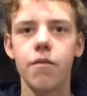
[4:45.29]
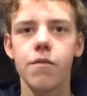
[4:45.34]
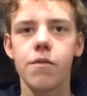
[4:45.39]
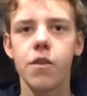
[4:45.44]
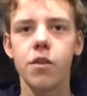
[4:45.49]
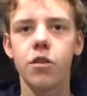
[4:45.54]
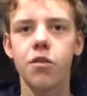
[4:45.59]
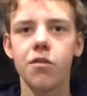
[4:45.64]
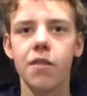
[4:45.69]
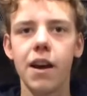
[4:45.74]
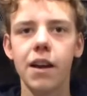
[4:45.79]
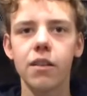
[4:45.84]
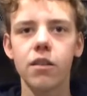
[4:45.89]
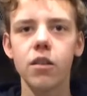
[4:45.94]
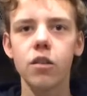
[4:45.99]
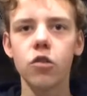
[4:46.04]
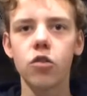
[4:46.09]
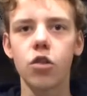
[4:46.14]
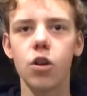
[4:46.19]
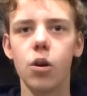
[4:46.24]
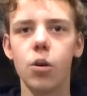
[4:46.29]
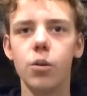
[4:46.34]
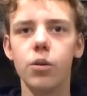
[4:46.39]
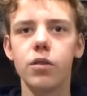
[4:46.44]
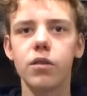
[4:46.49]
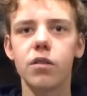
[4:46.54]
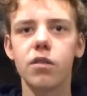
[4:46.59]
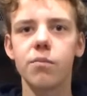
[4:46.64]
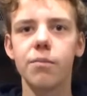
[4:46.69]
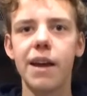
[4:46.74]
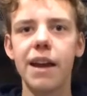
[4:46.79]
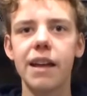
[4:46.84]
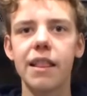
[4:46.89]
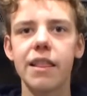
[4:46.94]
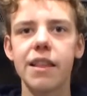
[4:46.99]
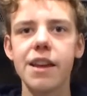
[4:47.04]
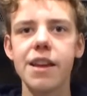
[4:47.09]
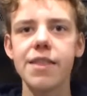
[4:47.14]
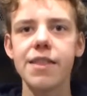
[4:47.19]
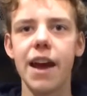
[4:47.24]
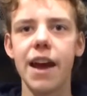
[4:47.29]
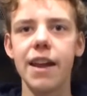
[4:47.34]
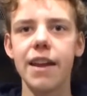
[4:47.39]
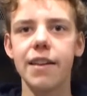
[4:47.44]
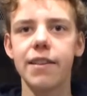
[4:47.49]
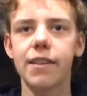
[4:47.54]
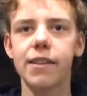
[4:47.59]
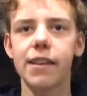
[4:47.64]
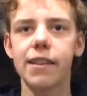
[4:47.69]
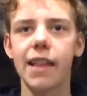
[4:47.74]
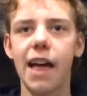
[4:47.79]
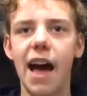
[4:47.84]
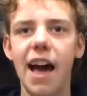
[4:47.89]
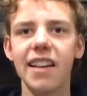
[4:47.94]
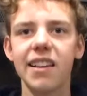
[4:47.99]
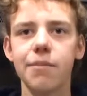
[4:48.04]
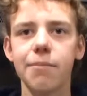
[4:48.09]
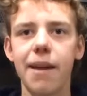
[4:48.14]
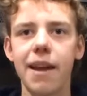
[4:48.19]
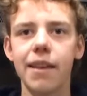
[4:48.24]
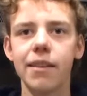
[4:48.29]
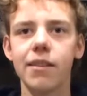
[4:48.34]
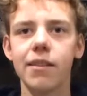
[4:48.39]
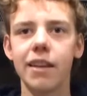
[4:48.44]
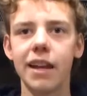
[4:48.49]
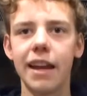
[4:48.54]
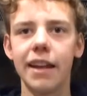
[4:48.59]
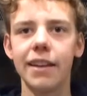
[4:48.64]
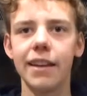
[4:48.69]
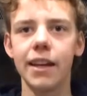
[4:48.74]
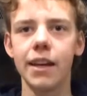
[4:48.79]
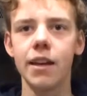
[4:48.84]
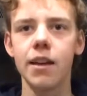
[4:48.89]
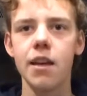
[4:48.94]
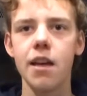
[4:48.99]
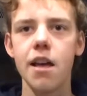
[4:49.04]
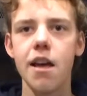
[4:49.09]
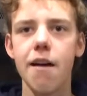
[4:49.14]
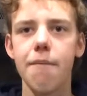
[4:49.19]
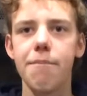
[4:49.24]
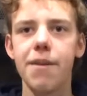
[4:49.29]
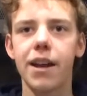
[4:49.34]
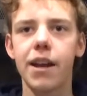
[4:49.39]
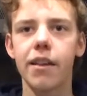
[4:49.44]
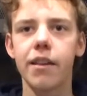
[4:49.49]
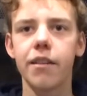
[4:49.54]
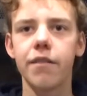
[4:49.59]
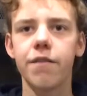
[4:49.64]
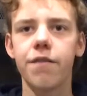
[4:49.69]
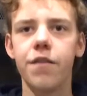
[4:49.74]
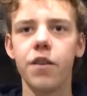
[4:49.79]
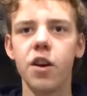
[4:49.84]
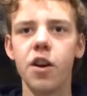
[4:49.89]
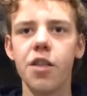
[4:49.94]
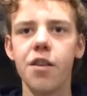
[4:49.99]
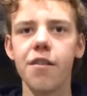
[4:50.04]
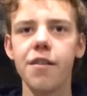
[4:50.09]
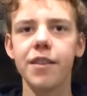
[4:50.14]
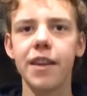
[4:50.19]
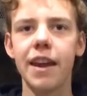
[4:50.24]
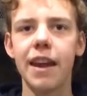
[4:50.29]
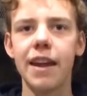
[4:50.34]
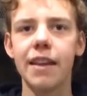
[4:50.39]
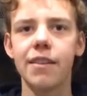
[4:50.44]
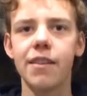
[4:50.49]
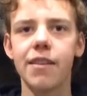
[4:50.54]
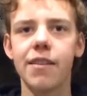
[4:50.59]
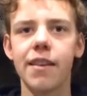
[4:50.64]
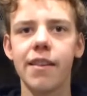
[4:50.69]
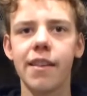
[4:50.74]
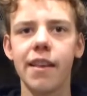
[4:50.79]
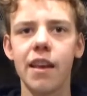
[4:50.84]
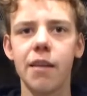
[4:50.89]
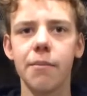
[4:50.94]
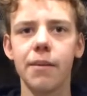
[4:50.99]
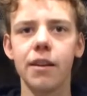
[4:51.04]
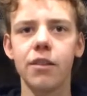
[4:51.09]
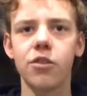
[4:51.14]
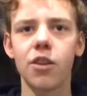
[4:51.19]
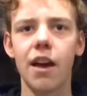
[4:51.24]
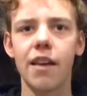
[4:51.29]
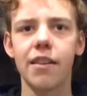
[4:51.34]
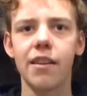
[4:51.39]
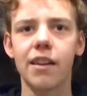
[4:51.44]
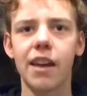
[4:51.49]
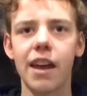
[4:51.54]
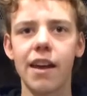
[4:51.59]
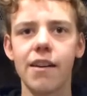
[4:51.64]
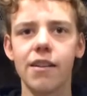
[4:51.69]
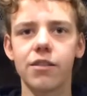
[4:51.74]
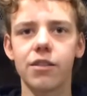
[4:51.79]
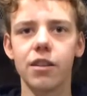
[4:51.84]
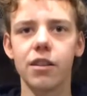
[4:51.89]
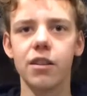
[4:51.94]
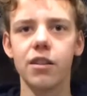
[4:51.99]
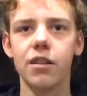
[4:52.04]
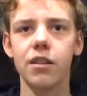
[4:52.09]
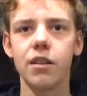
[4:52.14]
The director chose to make Leonidas the last man standing because it further enhances his image as a character.